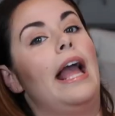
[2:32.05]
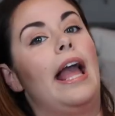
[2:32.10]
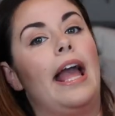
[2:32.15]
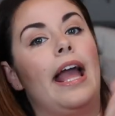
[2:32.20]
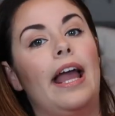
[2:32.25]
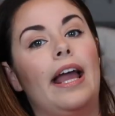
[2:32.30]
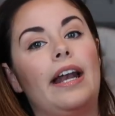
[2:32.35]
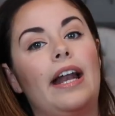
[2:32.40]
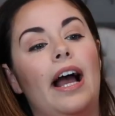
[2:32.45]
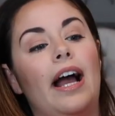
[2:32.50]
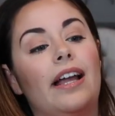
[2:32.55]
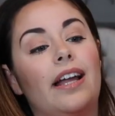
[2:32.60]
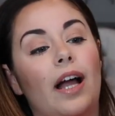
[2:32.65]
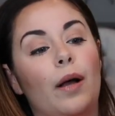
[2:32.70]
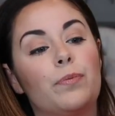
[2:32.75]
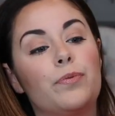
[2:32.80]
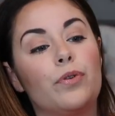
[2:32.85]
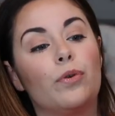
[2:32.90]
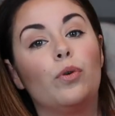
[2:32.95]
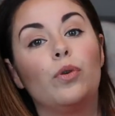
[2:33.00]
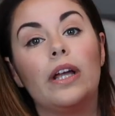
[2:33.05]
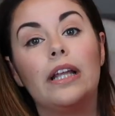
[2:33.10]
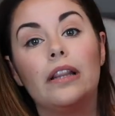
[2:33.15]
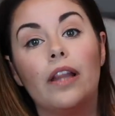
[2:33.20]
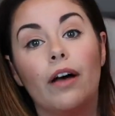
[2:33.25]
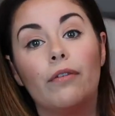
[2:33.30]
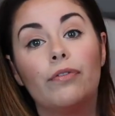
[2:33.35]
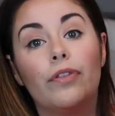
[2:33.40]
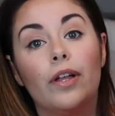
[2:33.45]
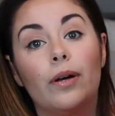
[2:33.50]
And I absolutely
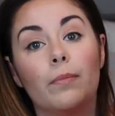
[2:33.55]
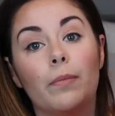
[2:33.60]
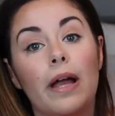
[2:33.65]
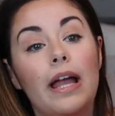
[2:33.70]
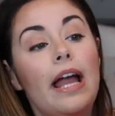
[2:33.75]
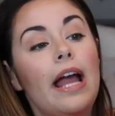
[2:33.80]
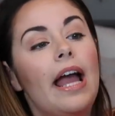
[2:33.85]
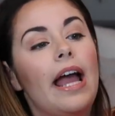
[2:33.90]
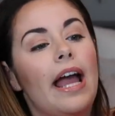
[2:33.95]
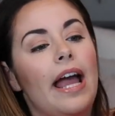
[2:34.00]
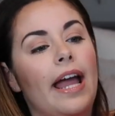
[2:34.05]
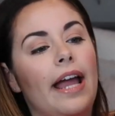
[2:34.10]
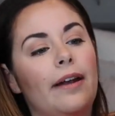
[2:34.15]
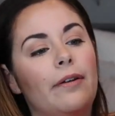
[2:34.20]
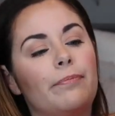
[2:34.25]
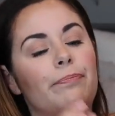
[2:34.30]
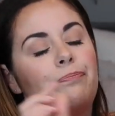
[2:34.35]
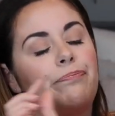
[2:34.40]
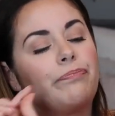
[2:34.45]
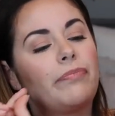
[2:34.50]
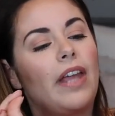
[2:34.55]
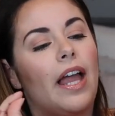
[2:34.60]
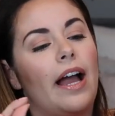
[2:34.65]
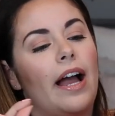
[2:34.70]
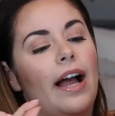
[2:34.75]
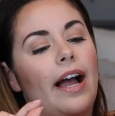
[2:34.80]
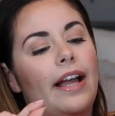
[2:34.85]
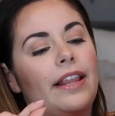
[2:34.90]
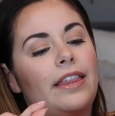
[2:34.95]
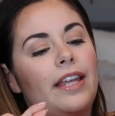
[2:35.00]
love them. And
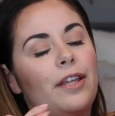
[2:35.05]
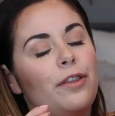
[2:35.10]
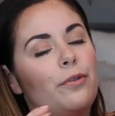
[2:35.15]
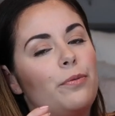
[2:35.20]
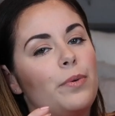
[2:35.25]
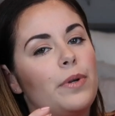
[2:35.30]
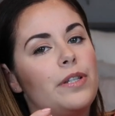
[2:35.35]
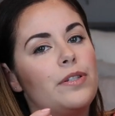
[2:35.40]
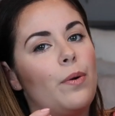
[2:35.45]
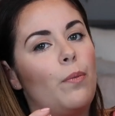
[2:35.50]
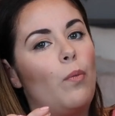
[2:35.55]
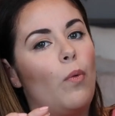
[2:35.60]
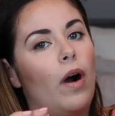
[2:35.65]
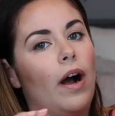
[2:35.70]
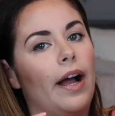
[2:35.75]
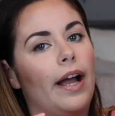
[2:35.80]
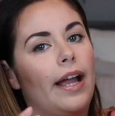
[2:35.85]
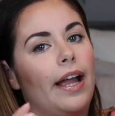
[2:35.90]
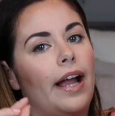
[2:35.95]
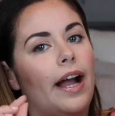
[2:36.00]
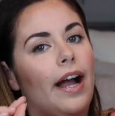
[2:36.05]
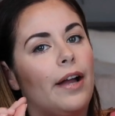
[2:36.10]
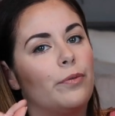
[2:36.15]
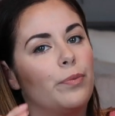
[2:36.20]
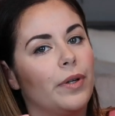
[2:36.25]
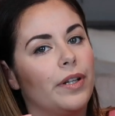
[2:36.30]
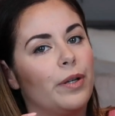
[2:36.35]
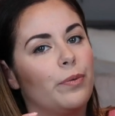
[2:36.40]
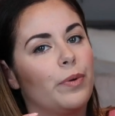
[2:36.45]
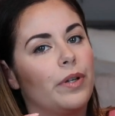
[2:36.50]
I think the reason why I
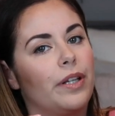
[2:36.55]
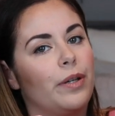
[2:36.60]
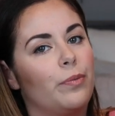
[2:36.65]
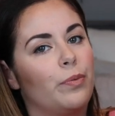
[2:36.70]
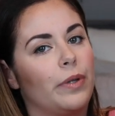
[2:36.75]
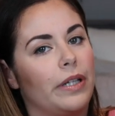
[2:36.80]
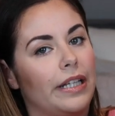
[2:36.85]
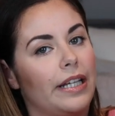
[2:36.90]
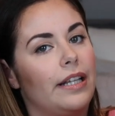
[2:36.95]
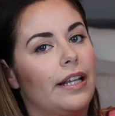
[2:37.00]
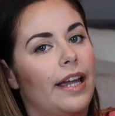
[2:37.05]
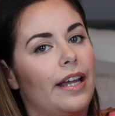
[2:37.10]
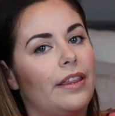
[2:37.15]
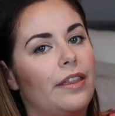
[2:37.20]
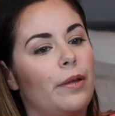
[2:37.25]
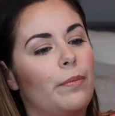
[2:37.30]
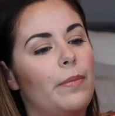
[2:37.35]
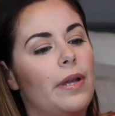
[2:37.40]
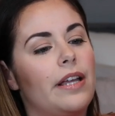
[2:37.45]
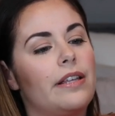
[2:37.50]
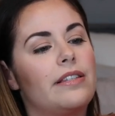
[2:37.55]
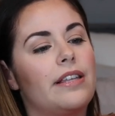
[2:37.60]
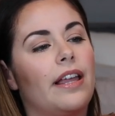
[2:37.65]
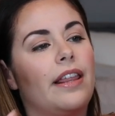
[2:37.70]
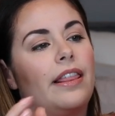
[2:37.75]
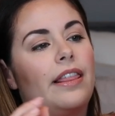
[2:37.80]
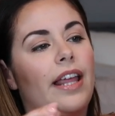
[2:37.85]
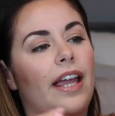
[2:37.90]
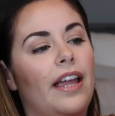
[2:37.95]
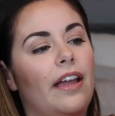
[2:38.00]
really, really, really like them is
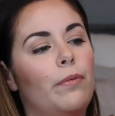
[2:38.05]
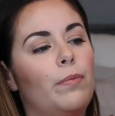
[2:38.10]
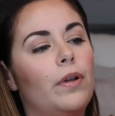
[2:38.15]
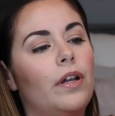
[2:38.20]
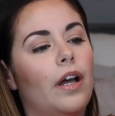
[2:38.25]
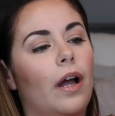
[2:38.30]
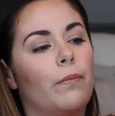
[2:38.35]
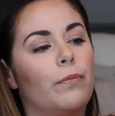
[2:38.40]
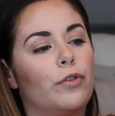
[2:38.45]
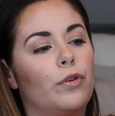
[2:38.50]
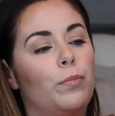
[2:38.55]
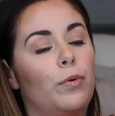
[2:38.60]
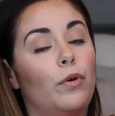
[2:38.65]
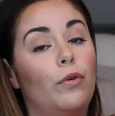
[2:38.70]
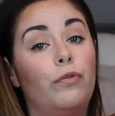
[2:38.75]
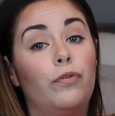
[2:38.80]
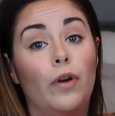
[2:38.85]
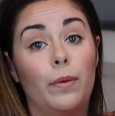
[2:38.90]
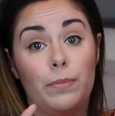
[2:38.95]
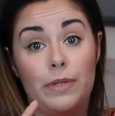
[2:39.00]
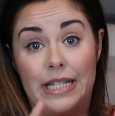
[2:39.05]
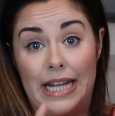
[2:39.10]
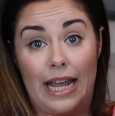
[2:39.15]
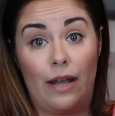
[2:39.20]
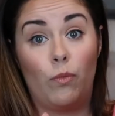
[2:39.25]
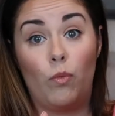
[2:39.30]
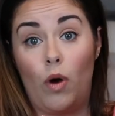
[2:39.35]
that they have been comfortable from day